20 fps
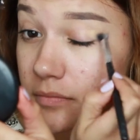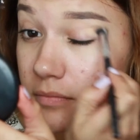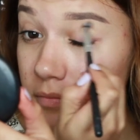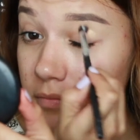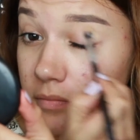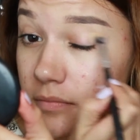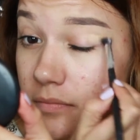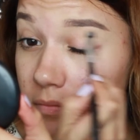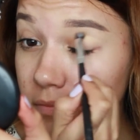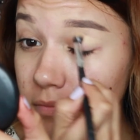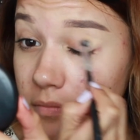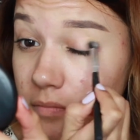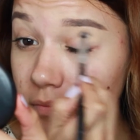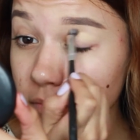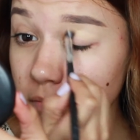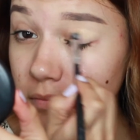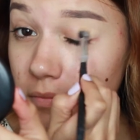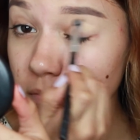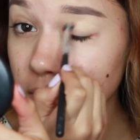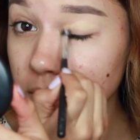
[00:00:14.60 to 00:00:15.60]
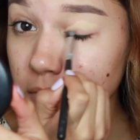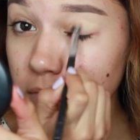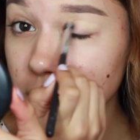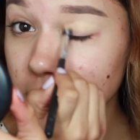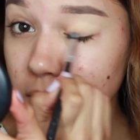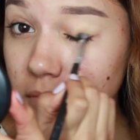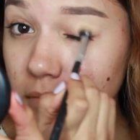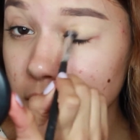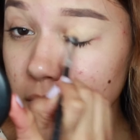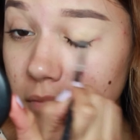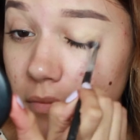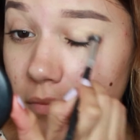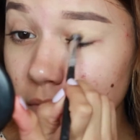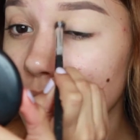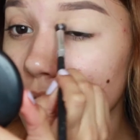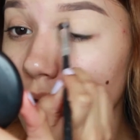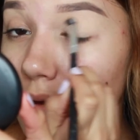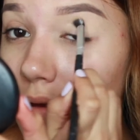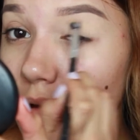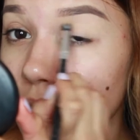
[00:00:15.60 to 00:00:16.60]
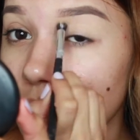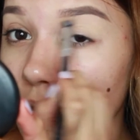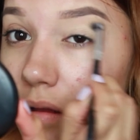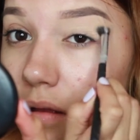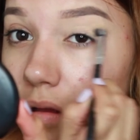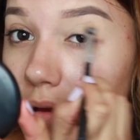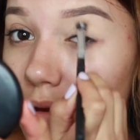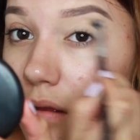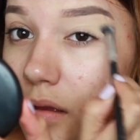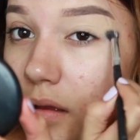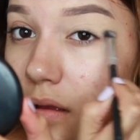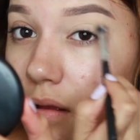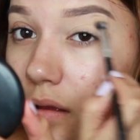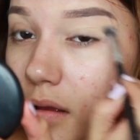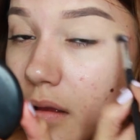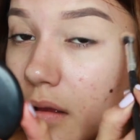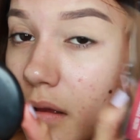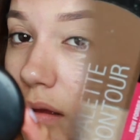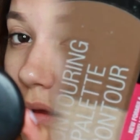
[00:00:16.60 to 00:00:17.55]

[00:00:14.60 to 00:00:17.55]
I'm going to start off by priming my eyelids, and I'm using my MAC